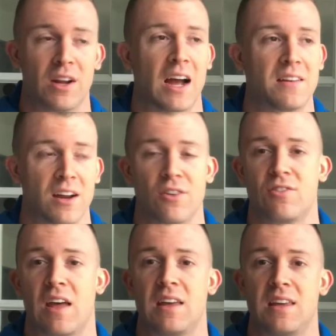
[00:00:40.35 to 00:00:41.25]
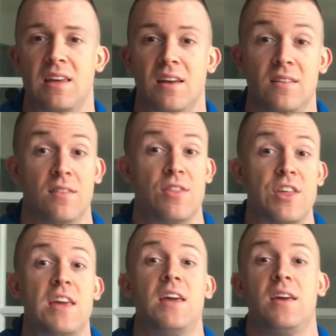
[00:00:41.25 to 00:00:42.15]
I dare say he is
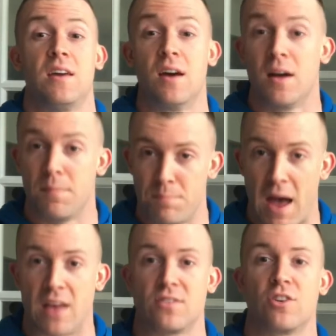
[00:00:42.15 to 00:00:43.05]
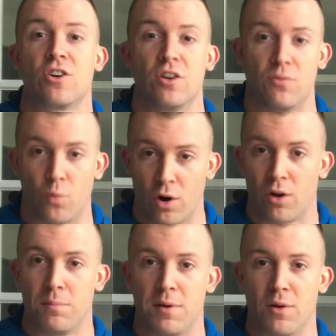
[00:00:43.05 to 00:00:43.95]
the master of
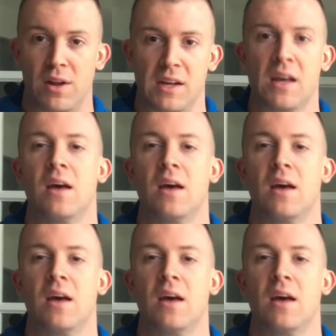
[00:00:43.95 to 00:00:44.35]
world building